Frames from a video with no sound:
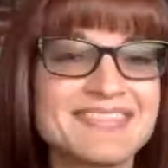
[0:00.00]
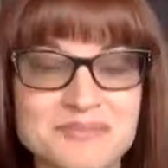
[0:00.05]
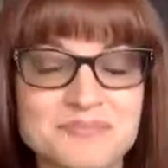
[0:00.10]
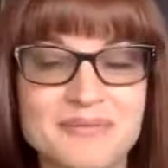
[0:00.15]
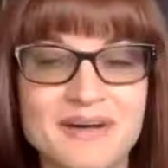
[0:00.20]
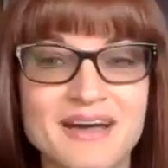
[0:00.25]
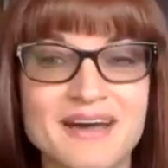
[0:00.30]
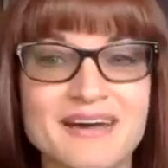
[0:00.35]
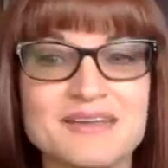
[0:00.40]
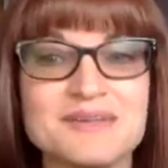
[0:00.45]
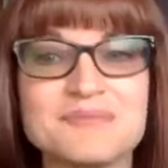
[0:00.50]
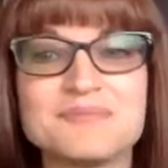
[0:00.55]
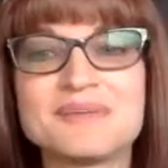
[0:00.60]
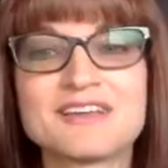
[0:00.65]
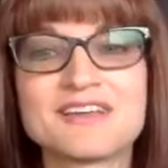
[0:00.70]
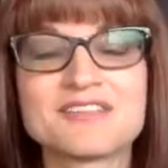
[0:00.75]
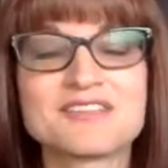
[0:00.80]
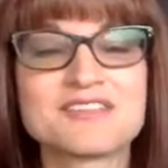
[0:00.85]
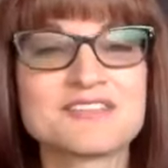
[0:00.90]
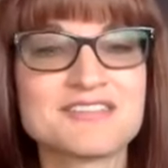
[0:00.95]
the body
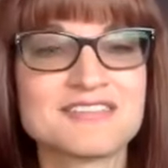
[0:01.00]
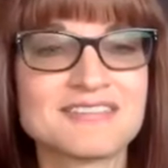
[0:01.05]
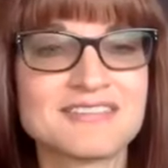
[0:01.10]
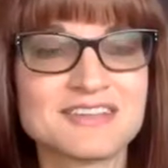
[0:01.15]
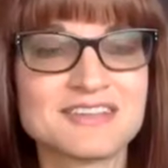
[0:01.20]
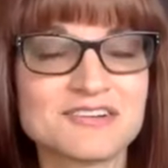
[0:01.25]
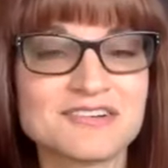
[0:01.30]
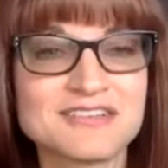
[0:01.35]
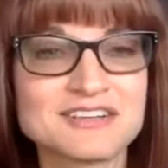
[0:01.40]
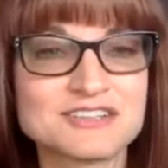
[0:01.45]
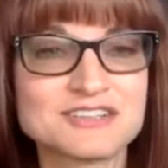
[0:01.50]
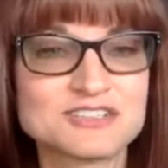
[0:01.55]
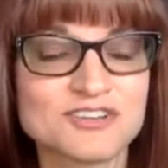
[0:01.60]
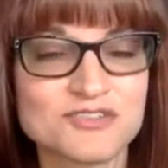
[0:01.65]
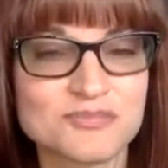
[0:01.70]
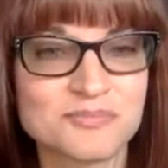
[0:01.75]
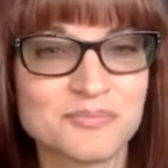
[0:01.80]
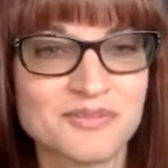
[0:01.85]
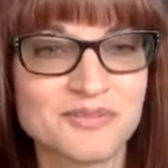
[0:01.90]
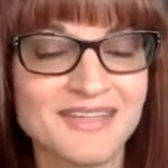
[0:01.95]
because it's literally
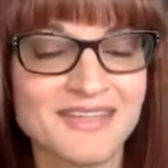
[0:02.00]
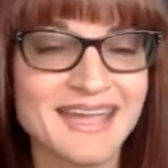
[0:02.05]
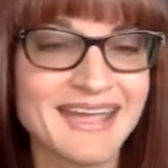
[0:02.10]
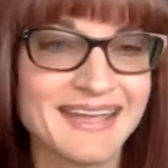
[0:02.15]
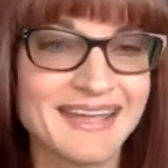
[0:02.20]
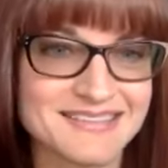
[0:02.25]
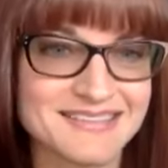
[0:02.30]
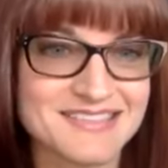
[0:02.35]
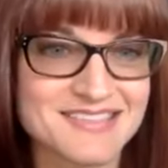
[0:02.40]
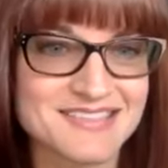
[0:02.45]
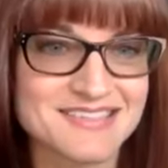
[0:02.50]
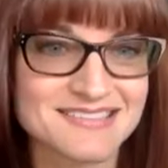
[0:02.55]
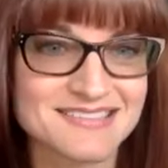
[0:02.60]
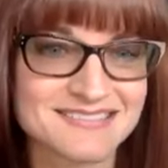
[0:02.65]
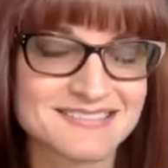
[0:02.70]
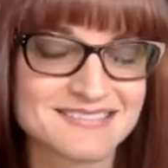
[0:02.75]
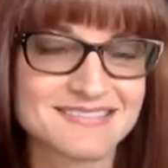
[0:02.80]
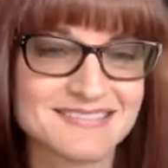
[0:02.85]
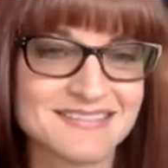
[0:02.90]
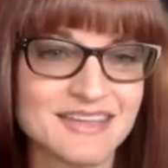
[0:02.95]
just plants
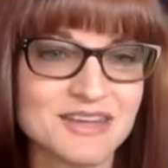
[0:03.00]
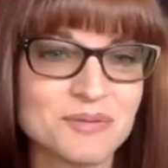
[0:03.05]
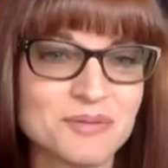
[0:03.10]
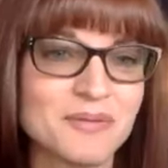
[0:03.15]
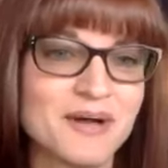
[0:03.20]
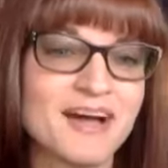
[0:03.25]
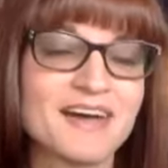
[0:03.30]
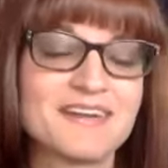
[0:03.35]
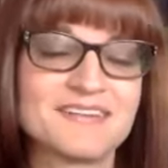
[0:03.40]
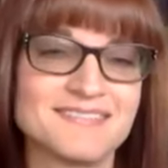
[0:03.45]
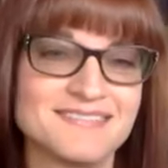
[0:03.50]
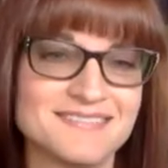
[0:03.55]
in a bottle.